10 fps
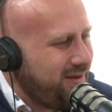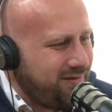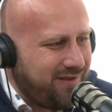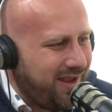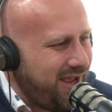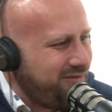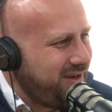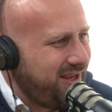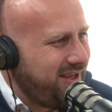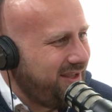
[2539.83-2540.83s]
to
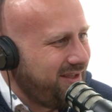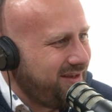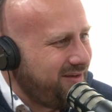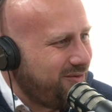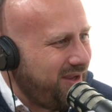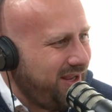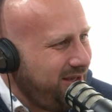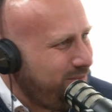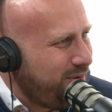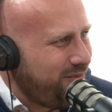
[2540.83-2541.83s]
having you know any
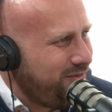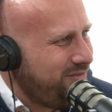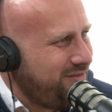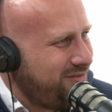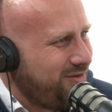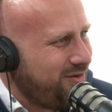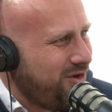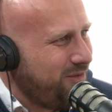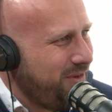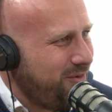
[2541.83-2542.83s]
brother or sister
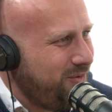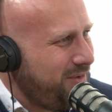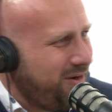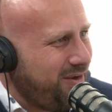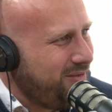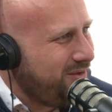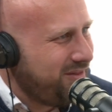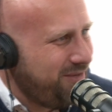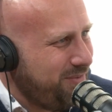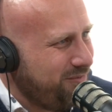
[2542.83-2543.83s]
call me out no matter how long
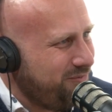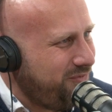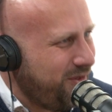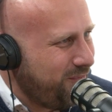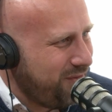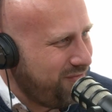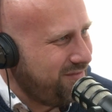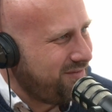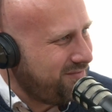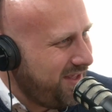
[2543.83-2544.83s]
they've been following
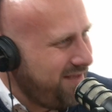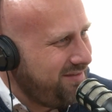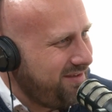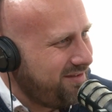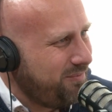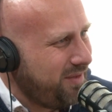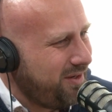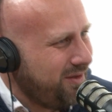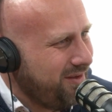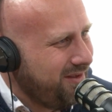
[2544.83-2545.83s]
jesus if they see mm-hmm.
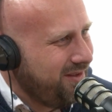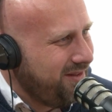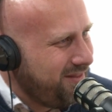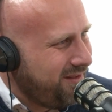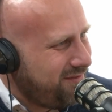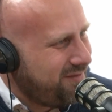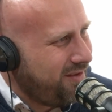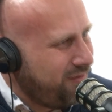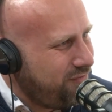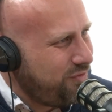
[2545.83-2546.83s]
something that's
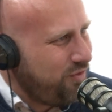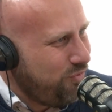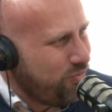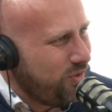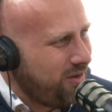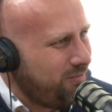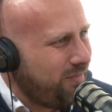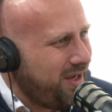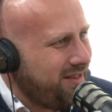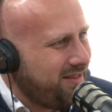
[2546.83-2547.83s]
askew in
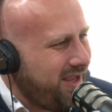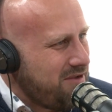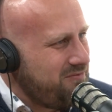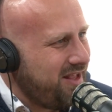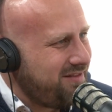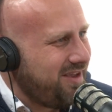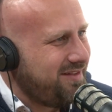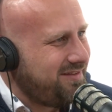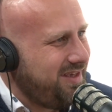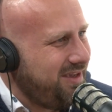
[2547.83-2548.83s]
my life that's mm.
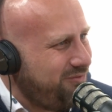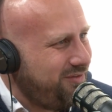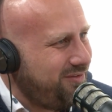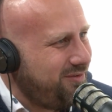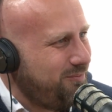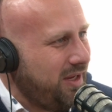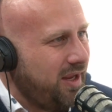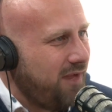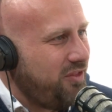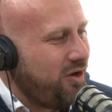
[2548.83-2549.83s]
god's gift to me
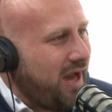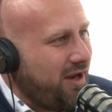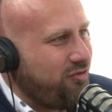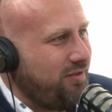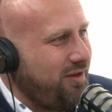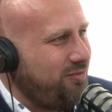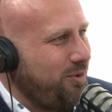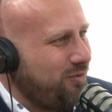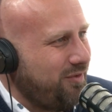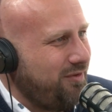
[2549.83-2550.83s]
if they're actually
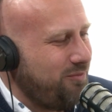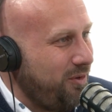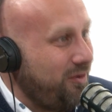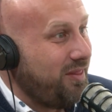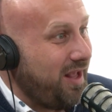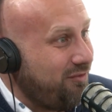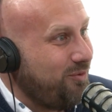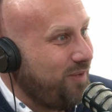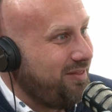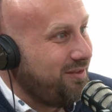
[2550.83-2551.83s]
spiritually superior that's the
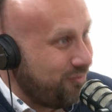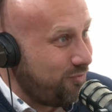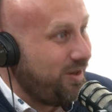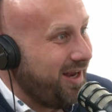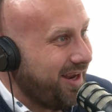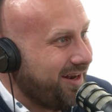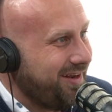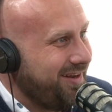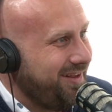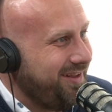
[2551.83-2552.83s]
way they'll treat it
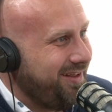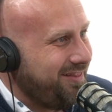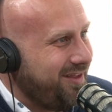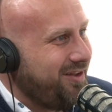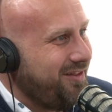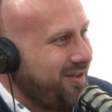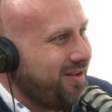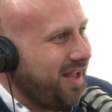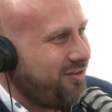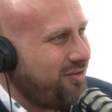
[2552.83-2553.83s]
yeah that's they'll, fair,
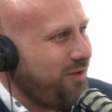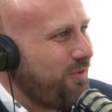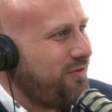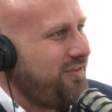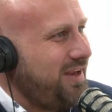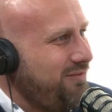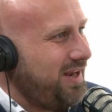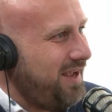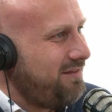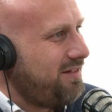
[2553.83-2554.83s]
they'll actually, actually yeah. receive it
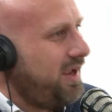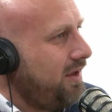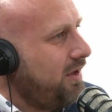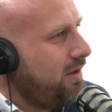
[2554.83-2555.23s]
as like